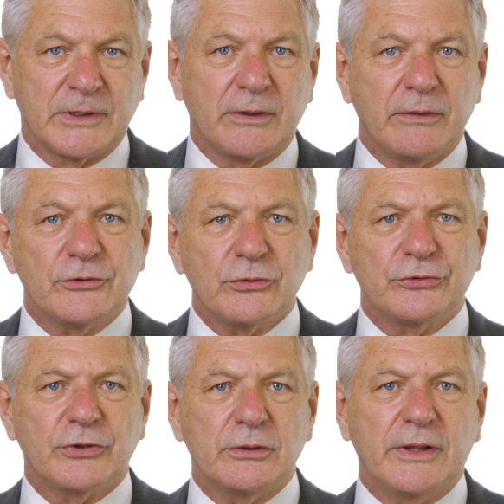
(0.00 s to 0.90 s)
There's
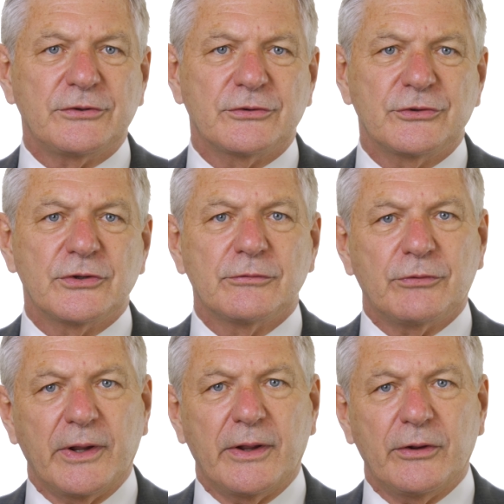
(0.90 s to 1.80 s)
also lessons for
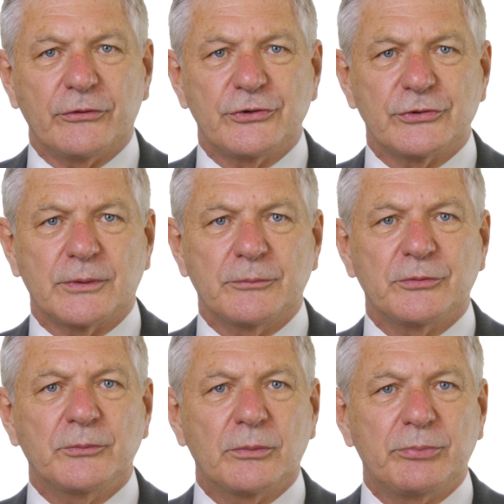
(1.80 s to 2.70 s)
our health systems
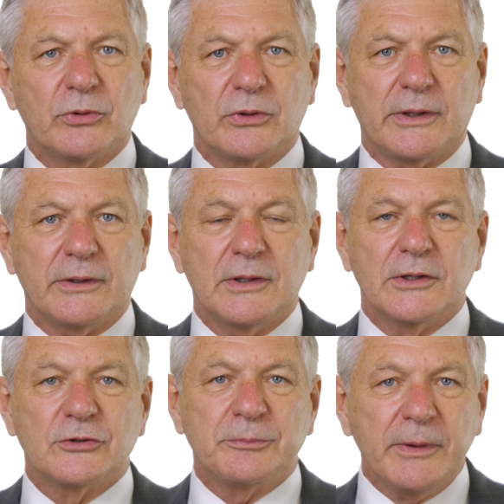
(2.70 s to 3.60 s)
more broadly.
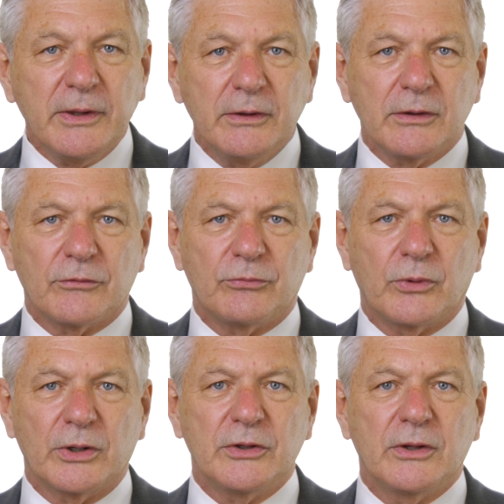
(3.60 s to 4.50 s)
Speaking of
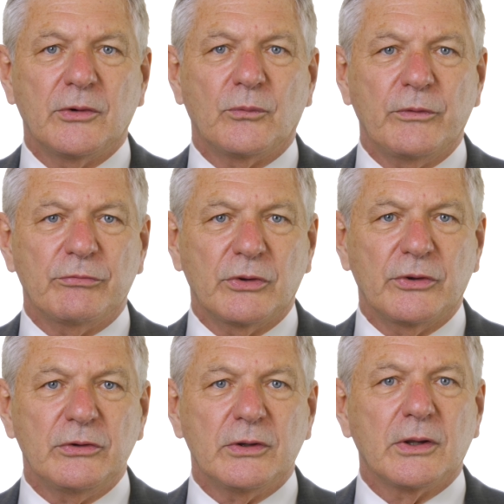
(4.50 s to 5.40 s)
what we've
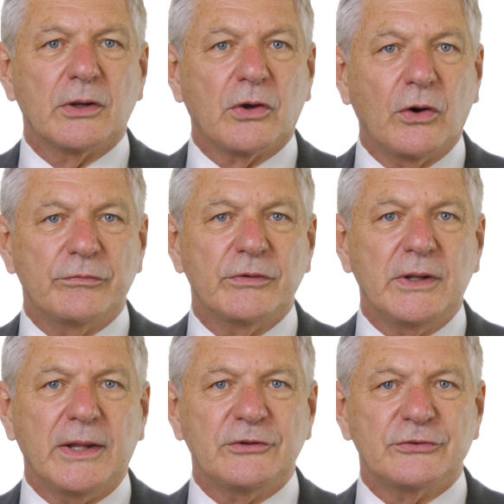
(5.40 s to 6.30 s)
learned,
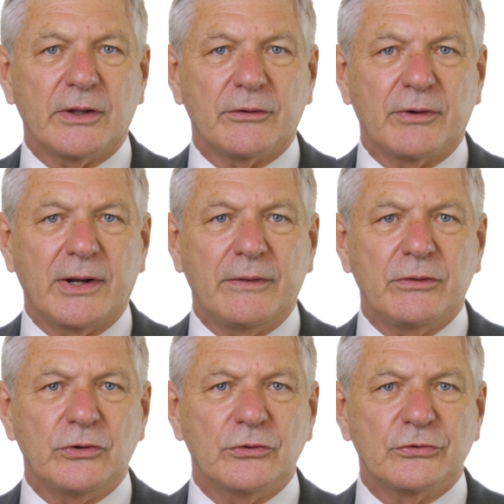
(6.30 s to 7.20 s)
COVID accelerated the
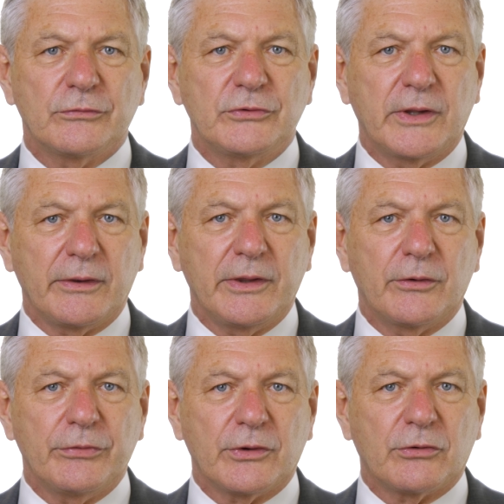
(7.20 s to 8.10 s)
use of
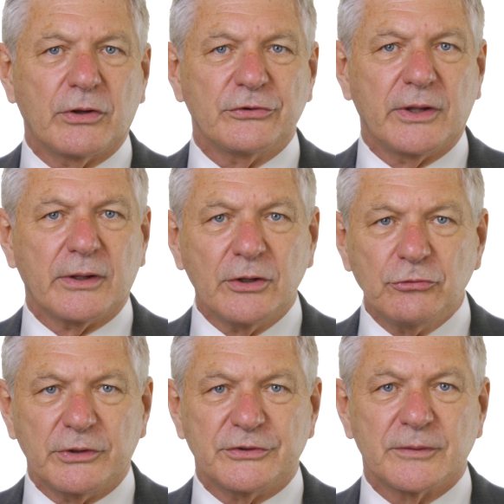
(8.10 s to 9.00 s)
telehealth across our
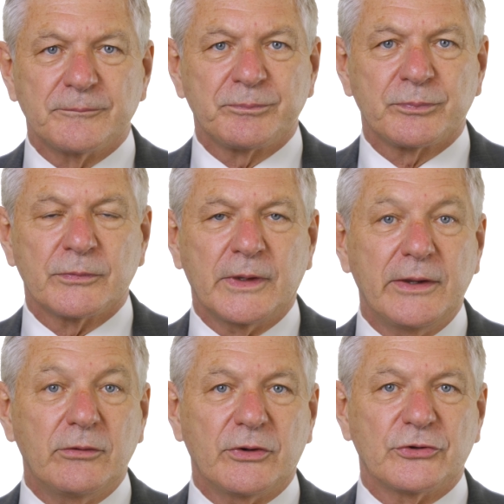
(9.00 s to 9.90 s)
countries.
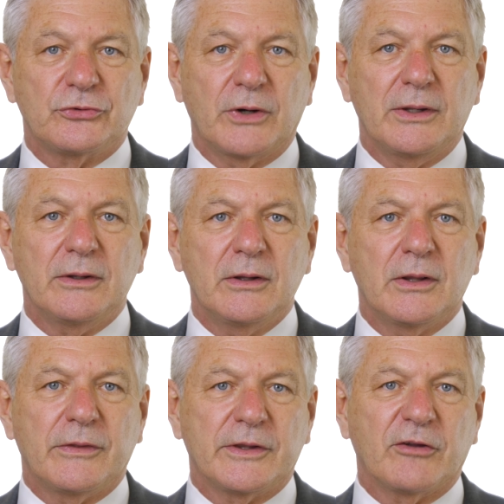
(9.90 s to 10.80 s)
Here in Australia,
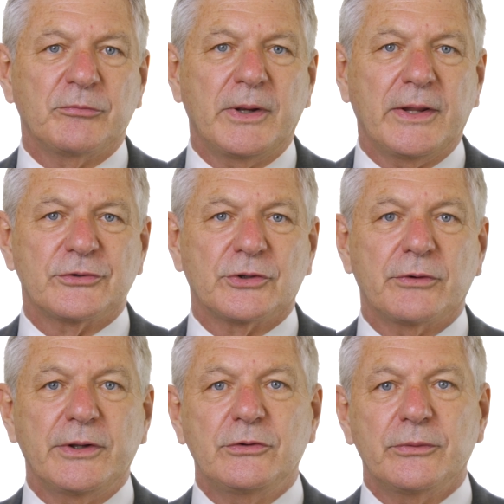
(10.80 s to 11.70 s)
the government has
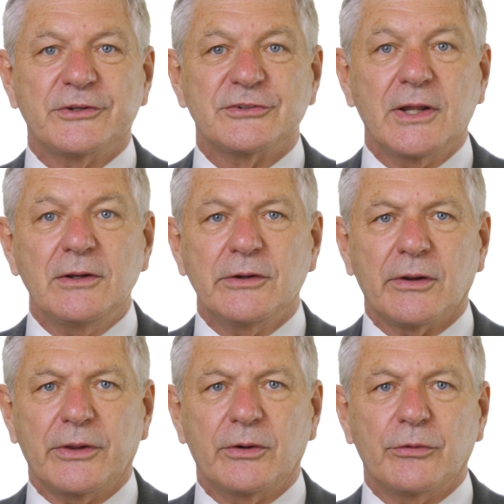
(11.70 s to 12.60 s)
agreed to extend
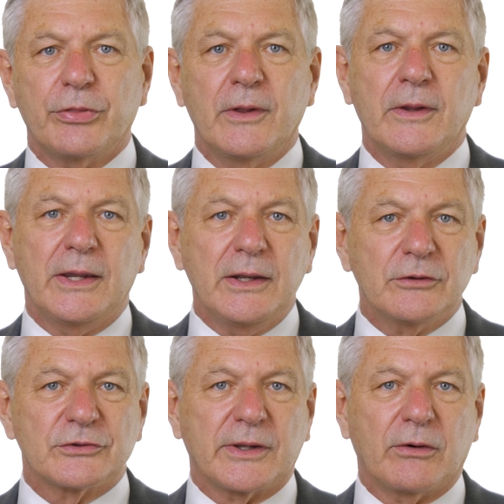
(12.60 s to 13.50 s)
telehealth in
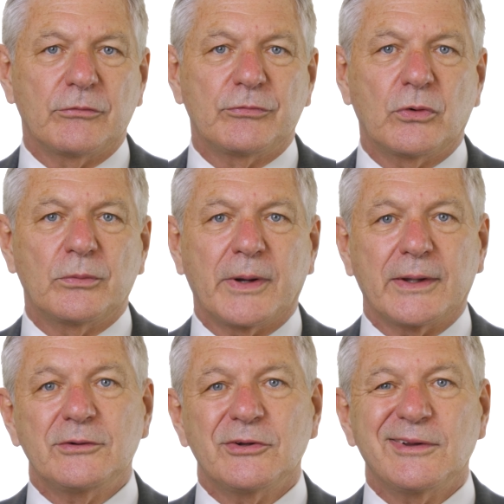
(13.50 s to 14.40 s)
its current form
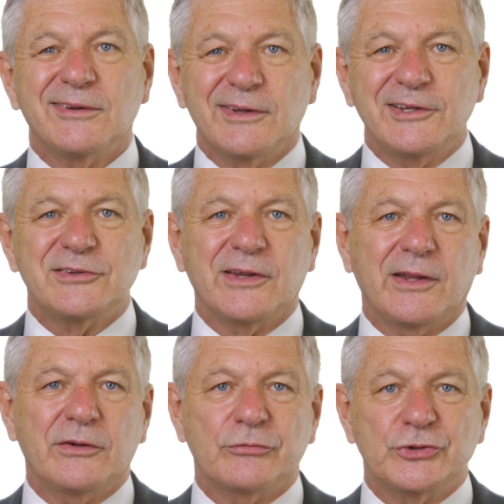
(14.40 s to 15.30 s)
until at least the
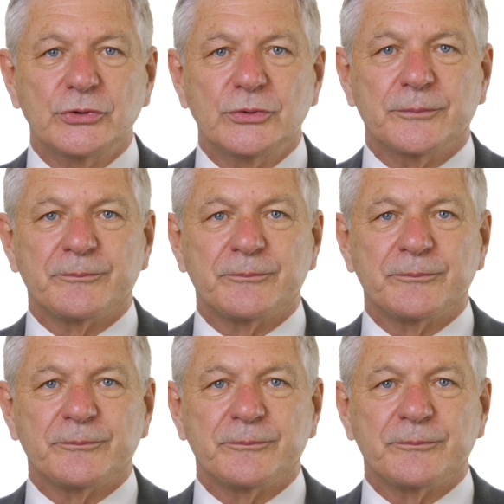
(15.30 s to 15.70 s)
end of June.